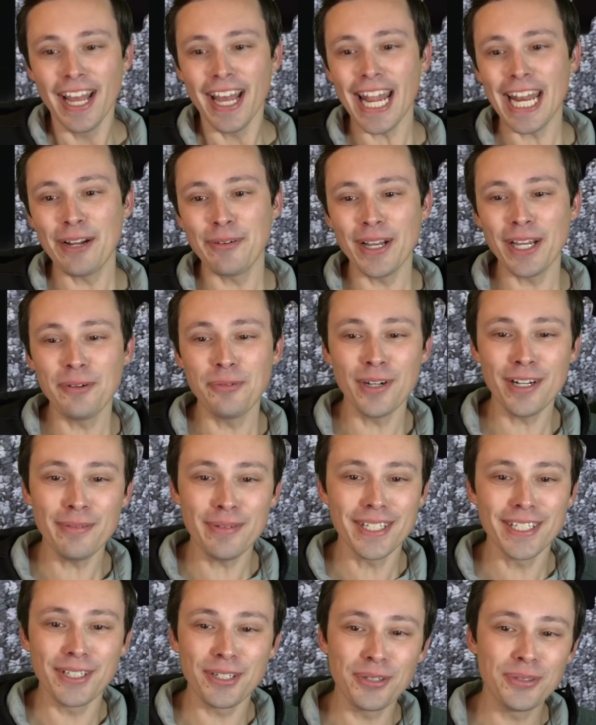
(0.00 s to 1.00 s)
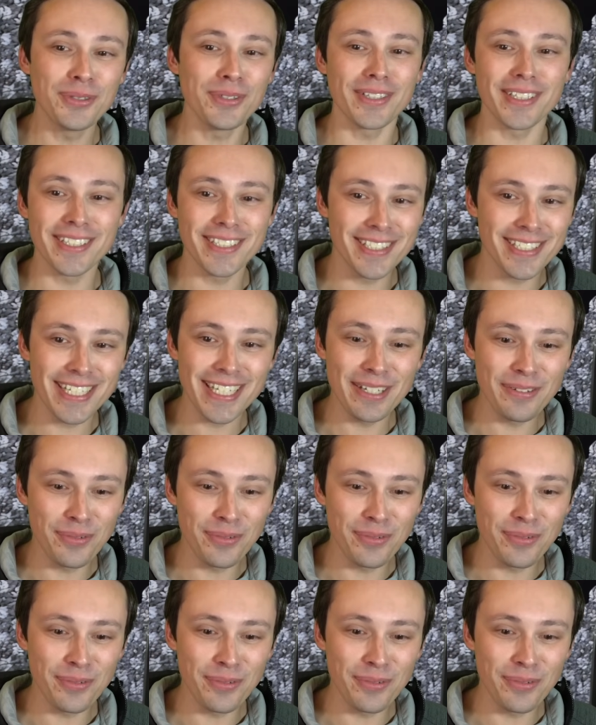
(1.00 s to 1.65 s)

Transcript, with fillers: Anyway, it would have been cool to see